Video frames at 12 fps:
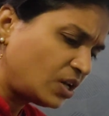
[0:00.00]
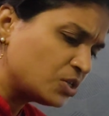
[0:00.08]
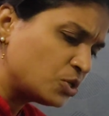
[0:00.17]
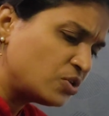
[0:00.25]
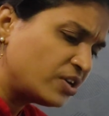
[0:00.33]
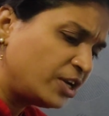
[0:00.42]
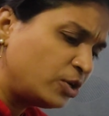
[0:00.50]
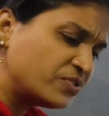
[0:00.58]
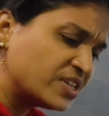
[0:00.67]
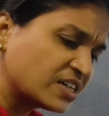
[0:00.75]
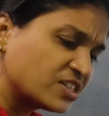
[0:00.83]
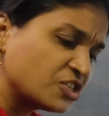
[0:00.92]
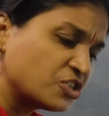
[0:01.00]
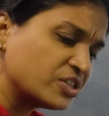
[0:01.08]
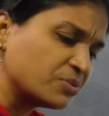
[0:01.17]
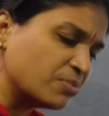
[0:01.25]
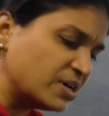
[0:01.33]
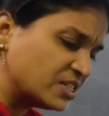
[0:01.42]
So the rate of succession
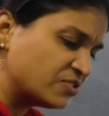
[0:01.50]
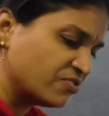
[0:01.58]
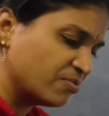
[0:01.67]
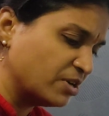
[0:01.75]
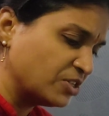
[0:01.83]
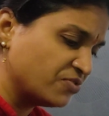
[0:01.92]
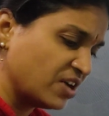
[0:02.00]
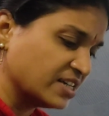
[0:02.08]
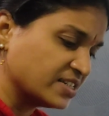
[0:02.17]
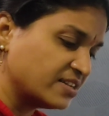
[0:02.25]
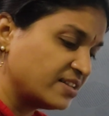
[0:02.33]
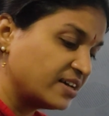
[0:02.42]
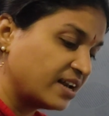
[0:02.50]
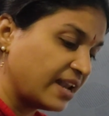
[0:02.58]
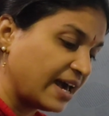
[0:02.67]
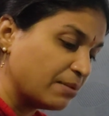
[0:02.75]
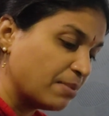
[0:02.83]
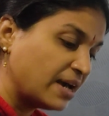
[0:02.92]
is much faster, and the
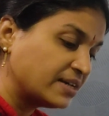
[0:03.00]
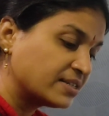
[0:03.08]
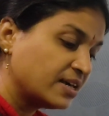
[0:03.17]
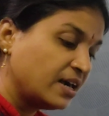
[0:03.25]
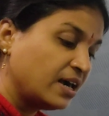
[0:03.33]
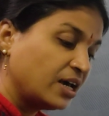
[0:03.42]
climax